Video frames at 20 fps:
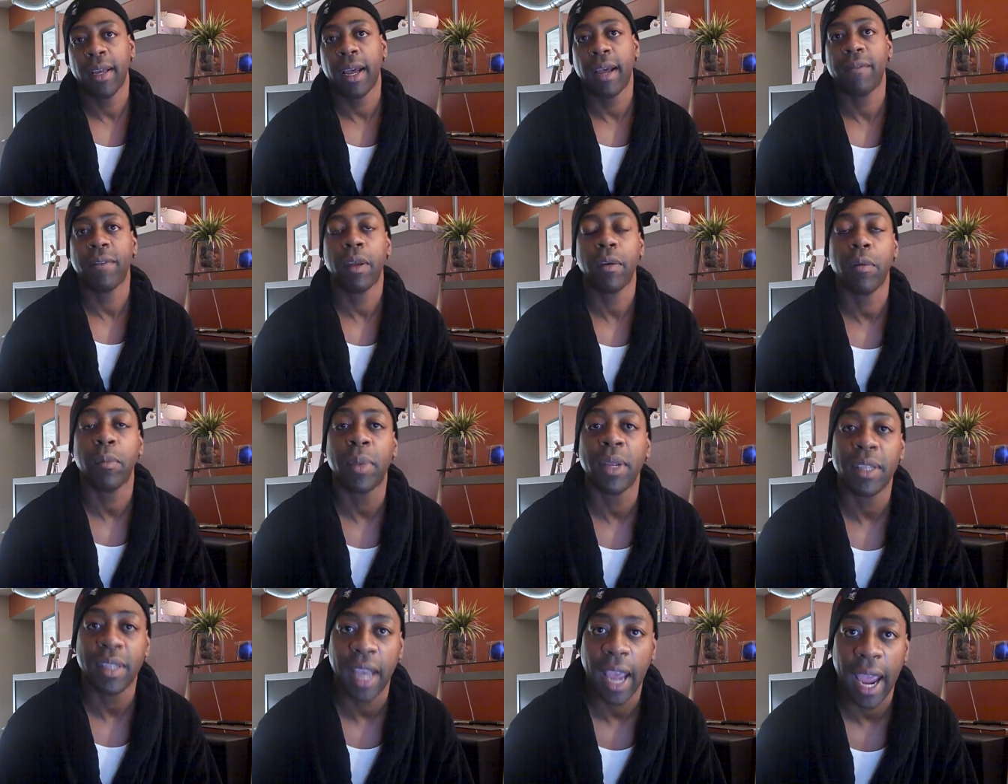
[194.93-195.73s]
I've never
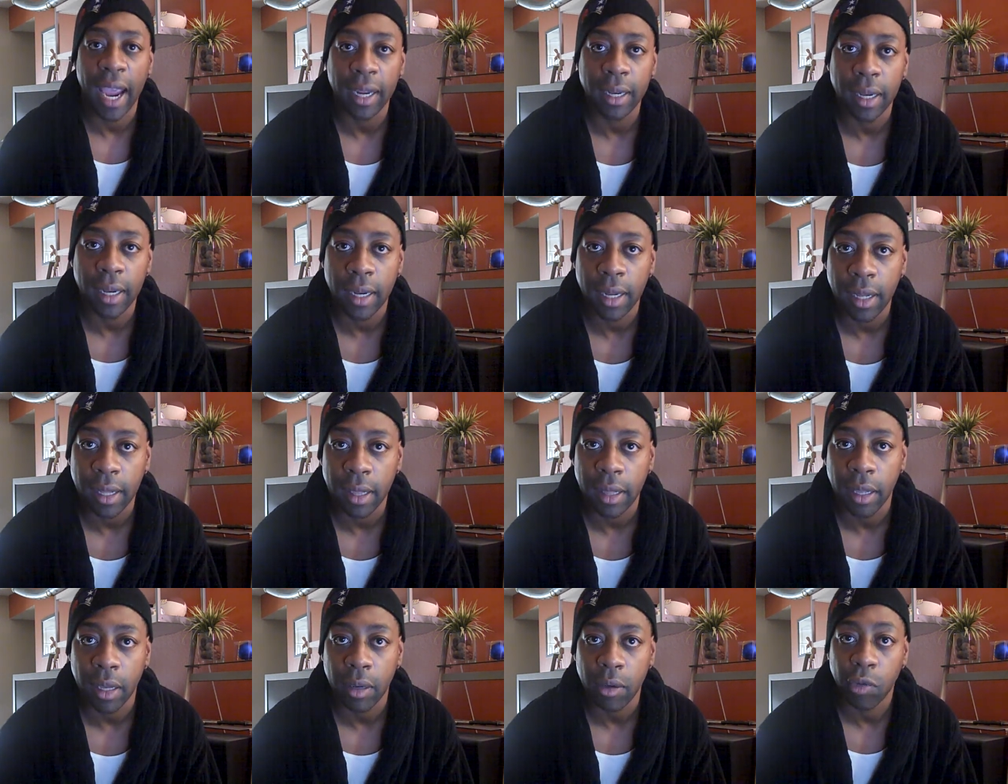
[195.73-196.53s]
been tagged in
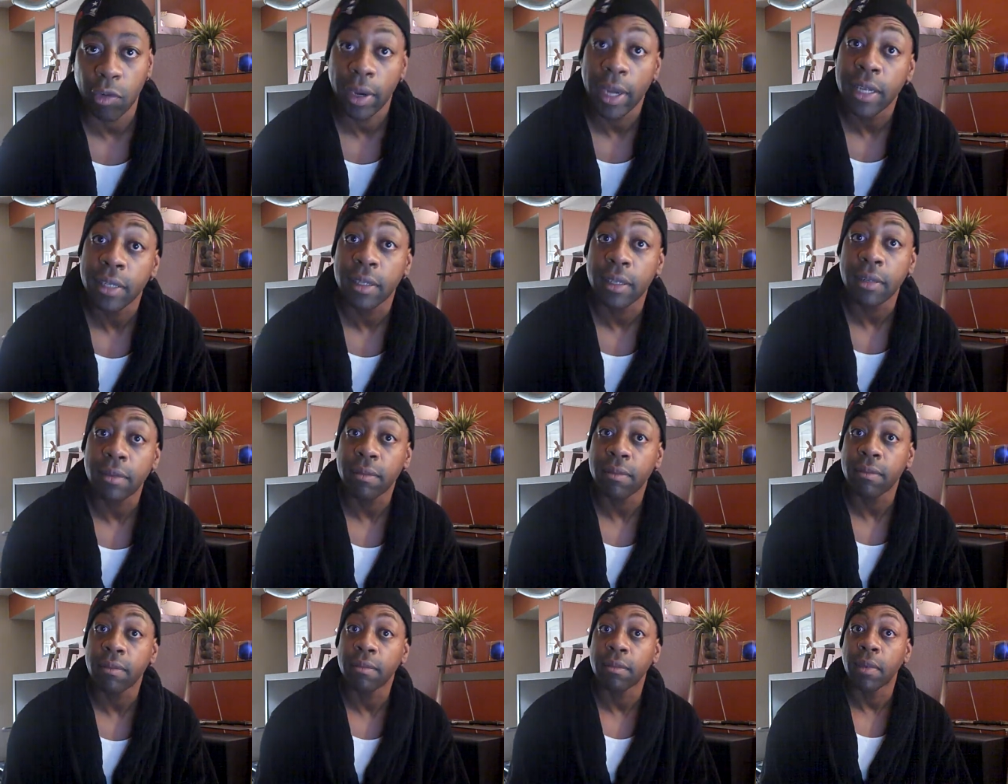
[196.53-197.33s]
anything crazy.
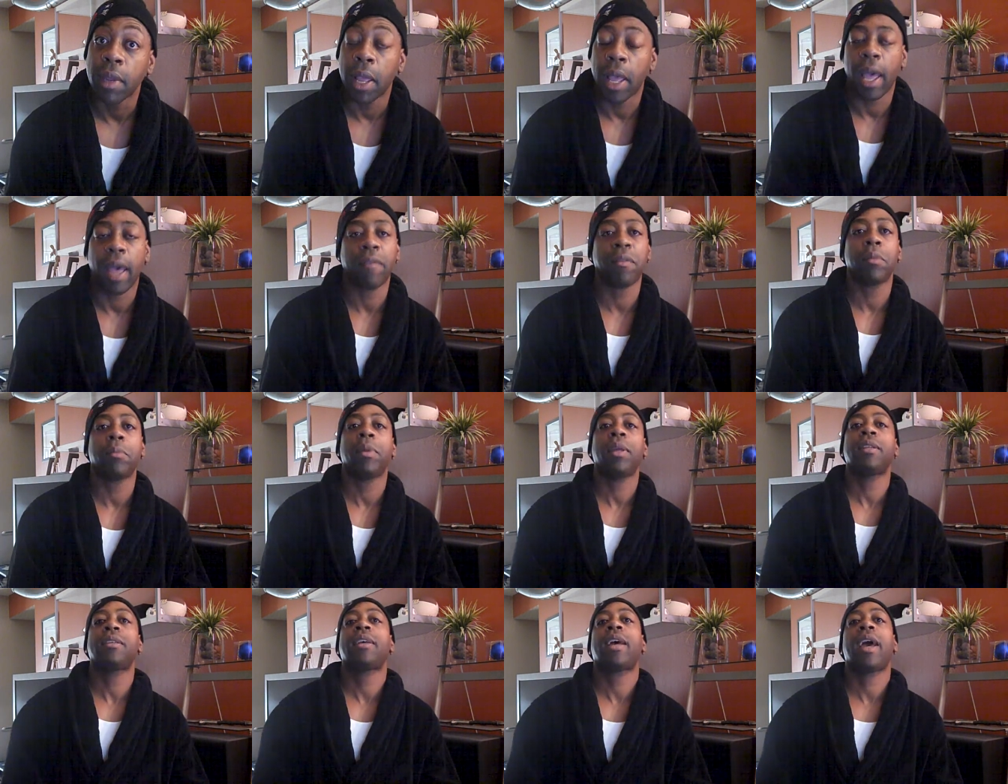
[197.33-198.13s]
I haven't
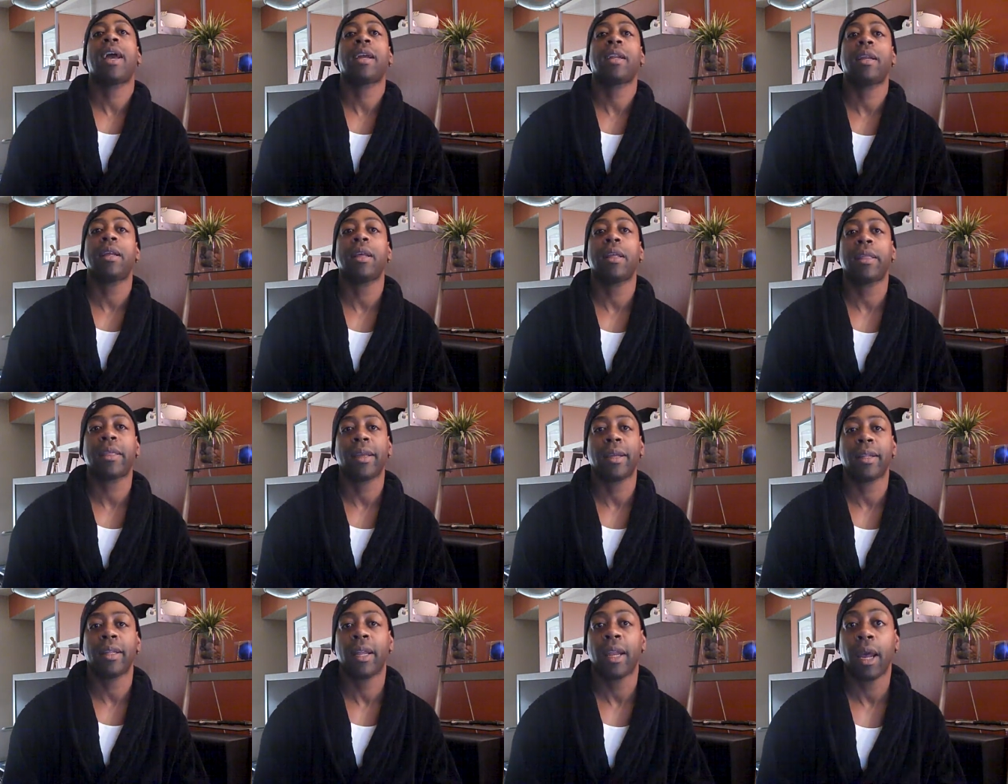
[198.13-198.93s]
been tagged in
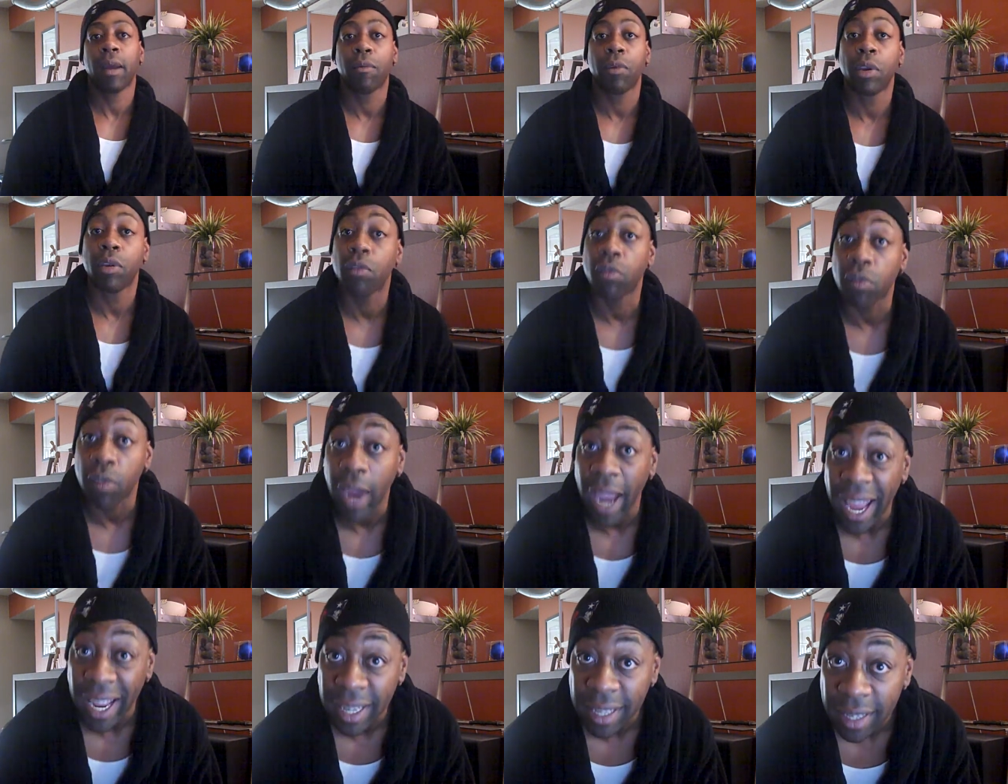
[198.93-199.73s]
anything that I
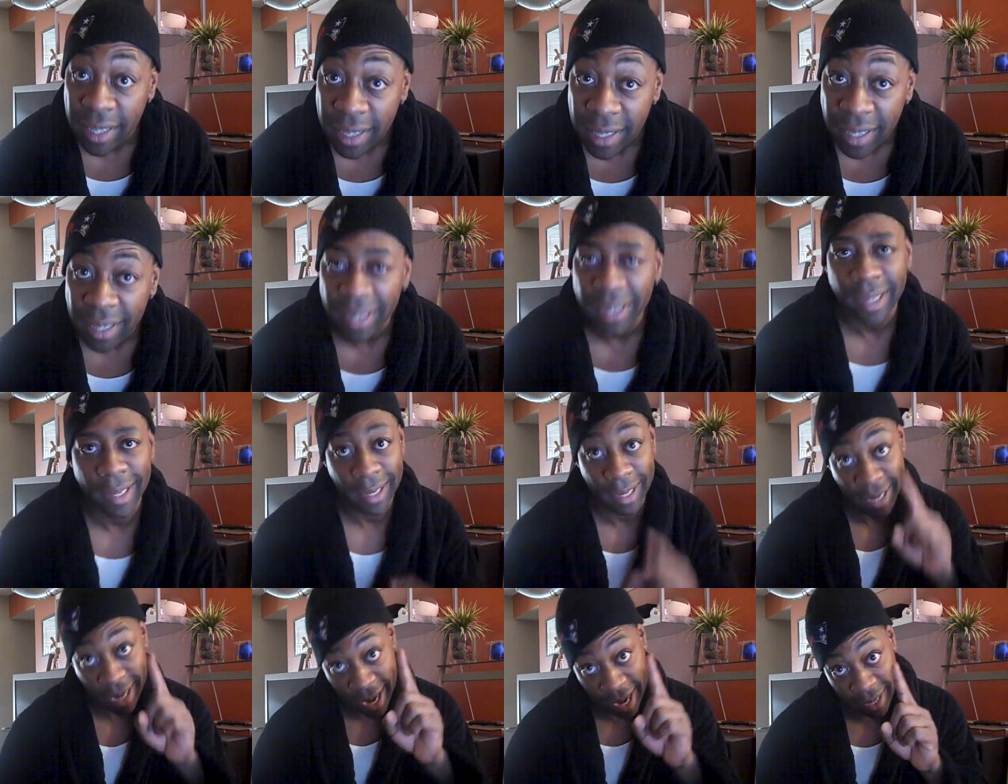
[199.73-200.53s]
regret
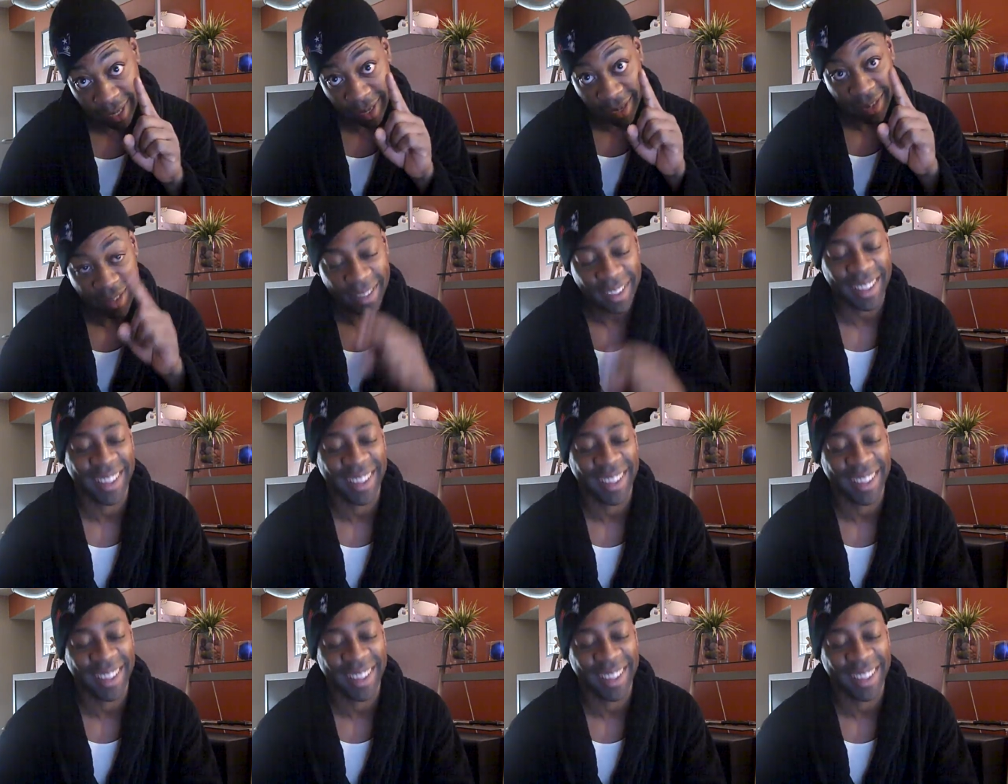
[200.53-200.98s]
yet.